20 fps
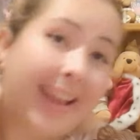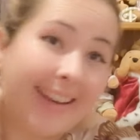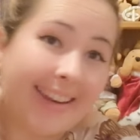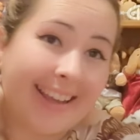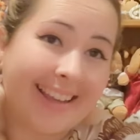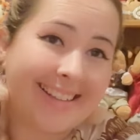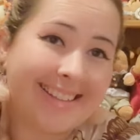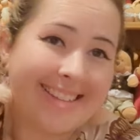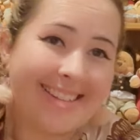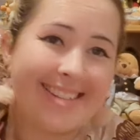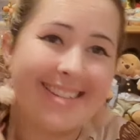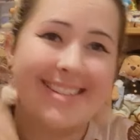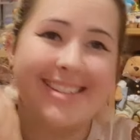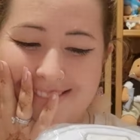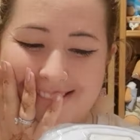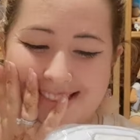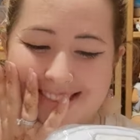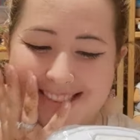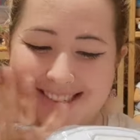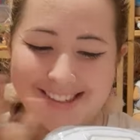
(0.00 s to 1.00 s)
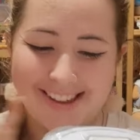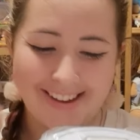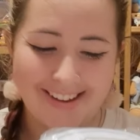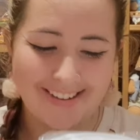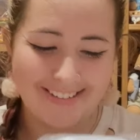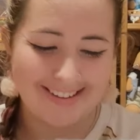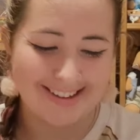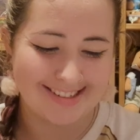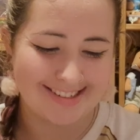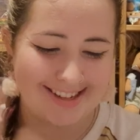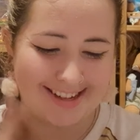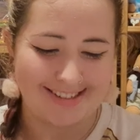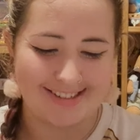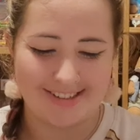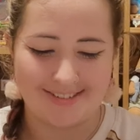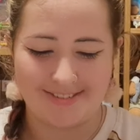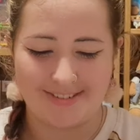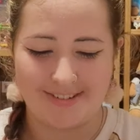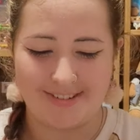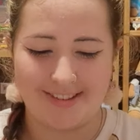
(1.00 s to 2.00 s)
Nice. I'm so
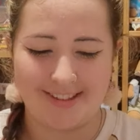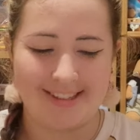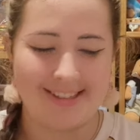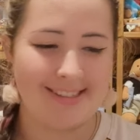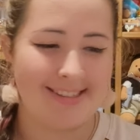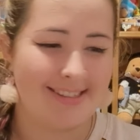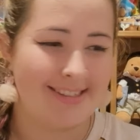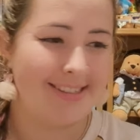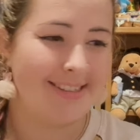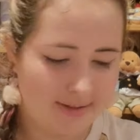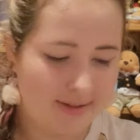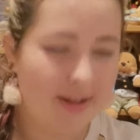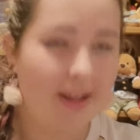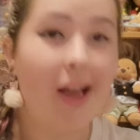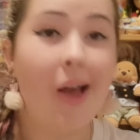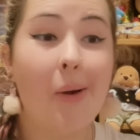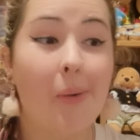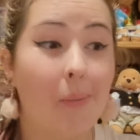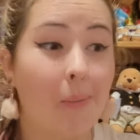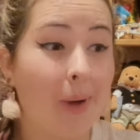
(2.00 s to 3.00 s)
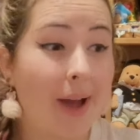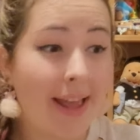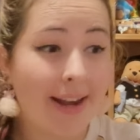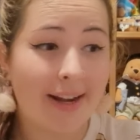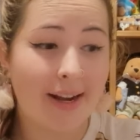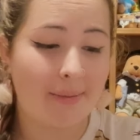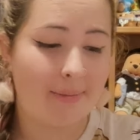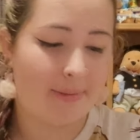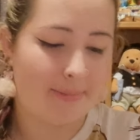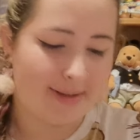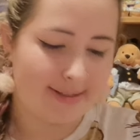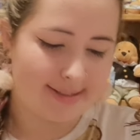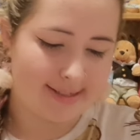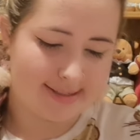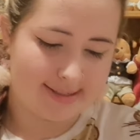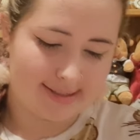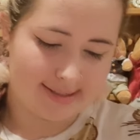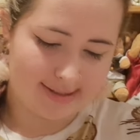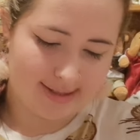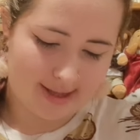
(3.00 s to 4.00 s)
excited for this. Where did I put my
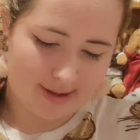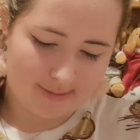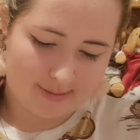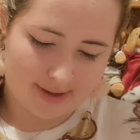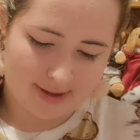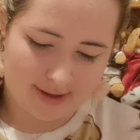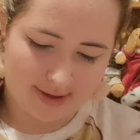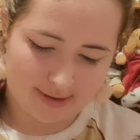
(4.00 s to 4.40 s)
scissors? There we go.